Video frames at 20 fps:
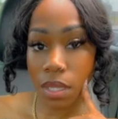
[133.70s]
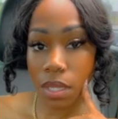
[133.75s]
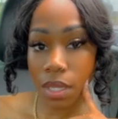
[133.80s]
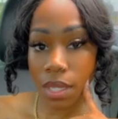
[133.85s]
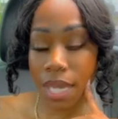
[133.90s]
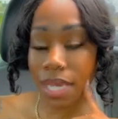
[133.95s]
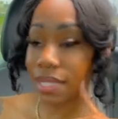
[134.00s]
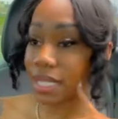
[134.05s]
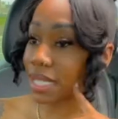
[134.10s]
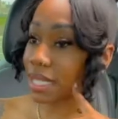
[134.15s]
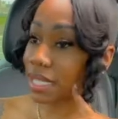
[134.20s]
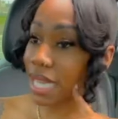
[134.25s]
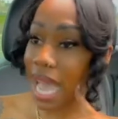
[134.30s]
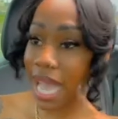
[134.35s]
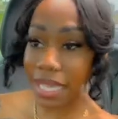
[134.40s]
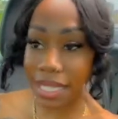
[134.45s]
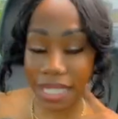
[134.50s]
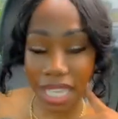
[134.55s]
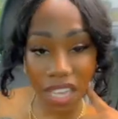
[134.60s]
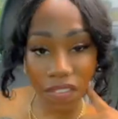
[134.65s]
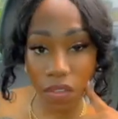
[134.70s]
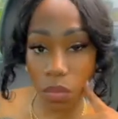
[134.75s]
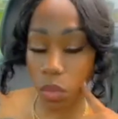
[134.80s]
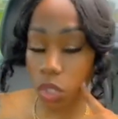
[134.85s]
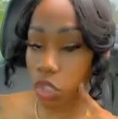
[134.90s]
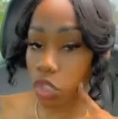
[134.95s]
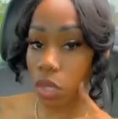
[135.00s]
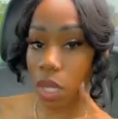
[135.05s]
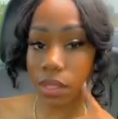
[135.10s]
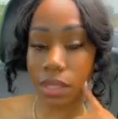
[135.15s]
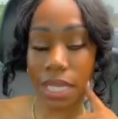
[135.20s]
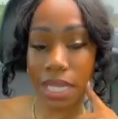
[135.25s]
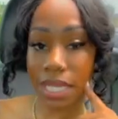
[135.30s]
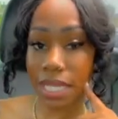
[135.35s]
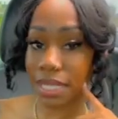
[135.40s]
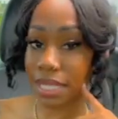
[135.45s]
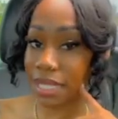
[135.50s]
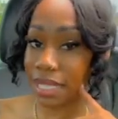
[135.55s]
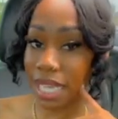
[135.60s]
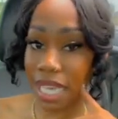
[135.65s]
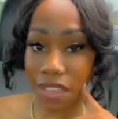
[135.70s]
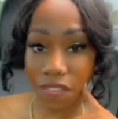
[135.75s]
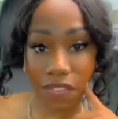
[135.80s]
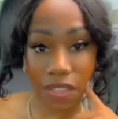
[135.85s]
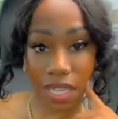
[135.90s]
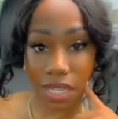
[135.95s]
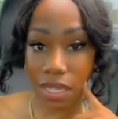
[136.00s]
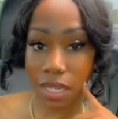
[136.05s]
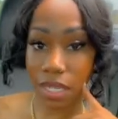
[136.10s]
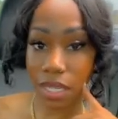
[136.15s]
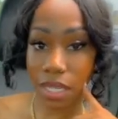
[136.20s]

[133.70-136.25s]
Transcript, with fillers: Because it's not giving what y'all think is giving.